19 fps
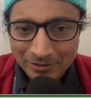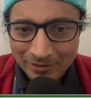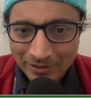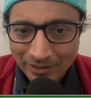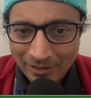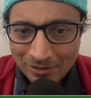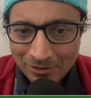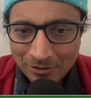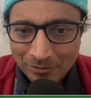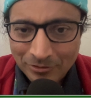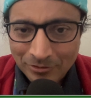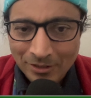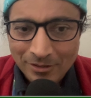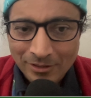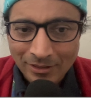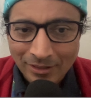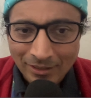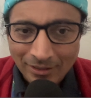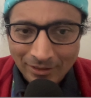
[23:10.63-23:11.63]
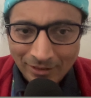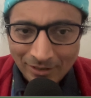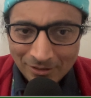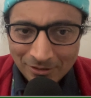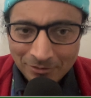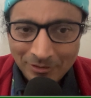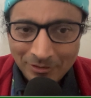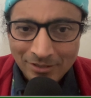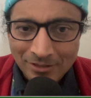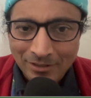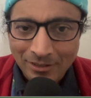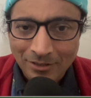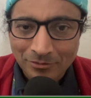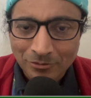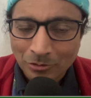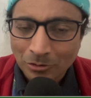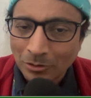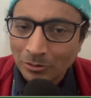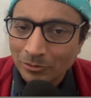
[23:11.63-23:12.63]
taste of this rest of the
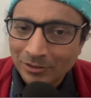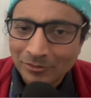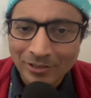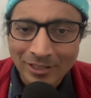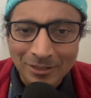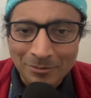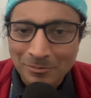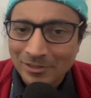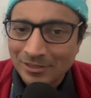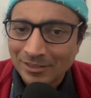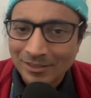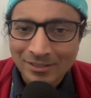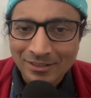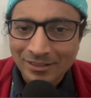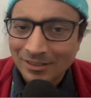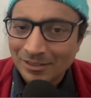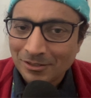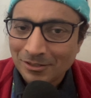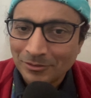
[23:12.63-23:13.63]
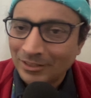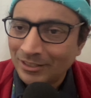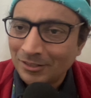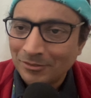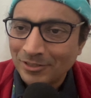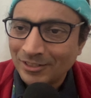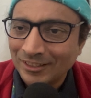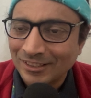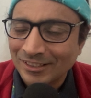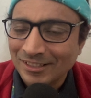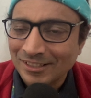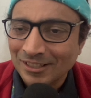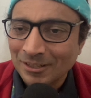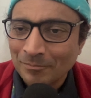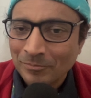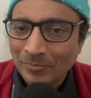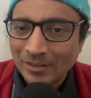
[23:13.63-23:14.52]
stuff overwhelms this taste of the leafy greens.